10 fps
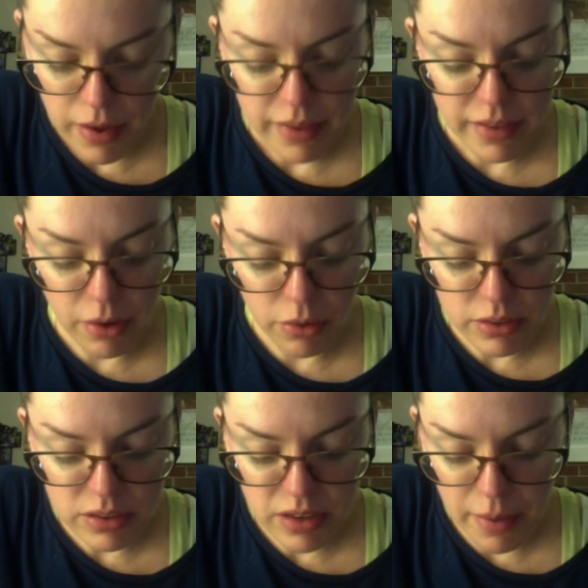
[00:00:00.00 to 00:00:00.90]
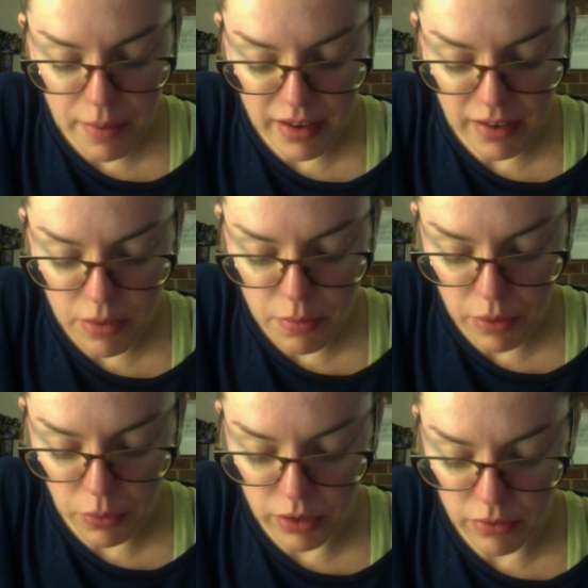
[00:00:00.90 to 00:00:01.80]
and the only time any of the
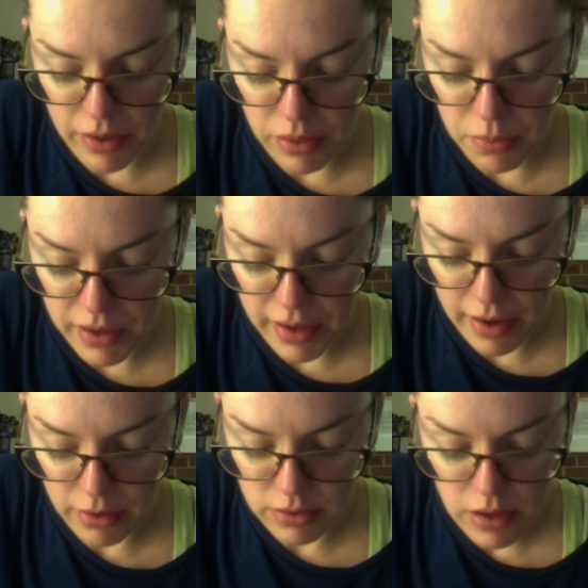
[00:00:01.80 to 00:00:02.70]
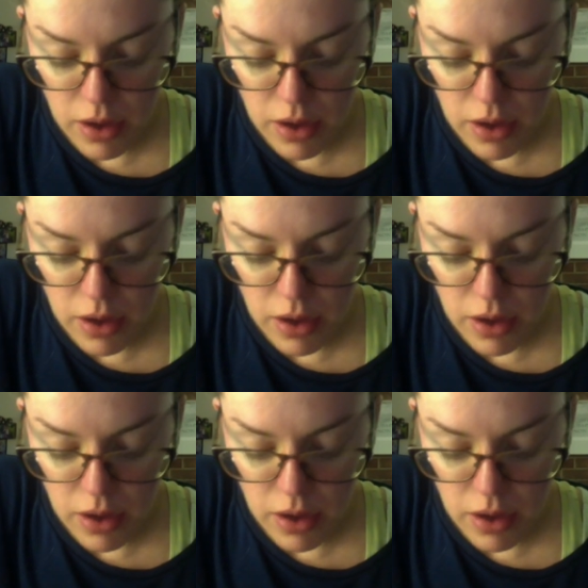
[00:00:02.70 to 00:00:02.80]
men were around the big house